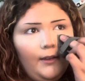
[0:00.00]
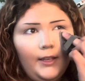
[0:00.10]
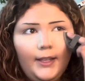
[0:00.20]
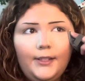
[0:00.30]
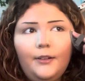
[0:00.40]

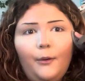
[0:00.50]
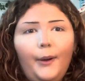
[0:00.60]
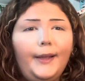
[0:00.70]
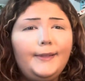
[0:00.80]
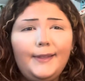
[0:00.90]
it's on a
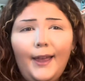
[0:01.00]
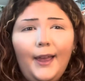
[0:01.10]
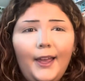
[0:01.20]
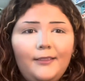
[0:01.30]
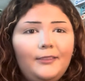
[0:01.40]

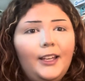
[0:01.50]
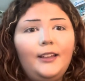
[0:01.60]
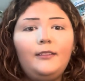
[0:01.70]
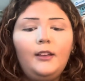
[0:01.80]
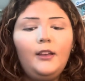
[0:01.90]
Wednesday,
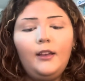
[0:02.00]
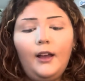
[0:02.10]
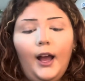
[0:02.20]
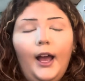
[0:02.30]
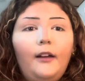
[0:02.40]
and
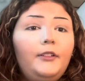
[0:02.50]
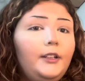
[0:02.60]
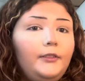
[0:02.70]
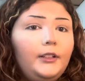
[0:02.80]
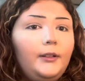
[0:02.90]
I have a
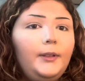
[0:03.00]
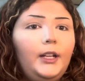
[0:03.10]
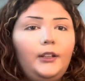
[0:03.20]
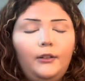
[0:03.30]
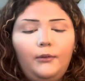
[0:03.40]
different club that I
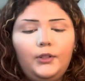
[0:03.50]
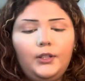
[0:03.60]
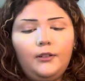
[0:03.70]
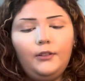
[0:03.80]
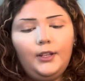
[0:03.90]
do, which is
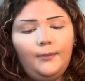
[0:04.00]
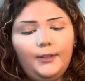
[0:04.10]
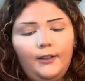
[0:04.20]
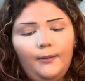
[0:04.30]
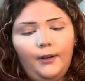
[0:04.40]
called Gems
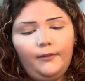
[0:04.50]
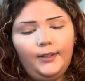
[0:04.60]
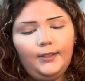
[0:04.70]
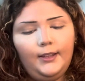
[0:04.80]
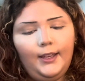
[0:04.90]
Club.
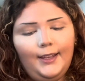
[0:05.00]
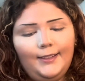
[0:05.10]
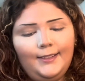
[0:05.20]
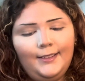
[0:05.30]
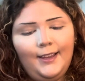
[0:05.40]
Obviously, it's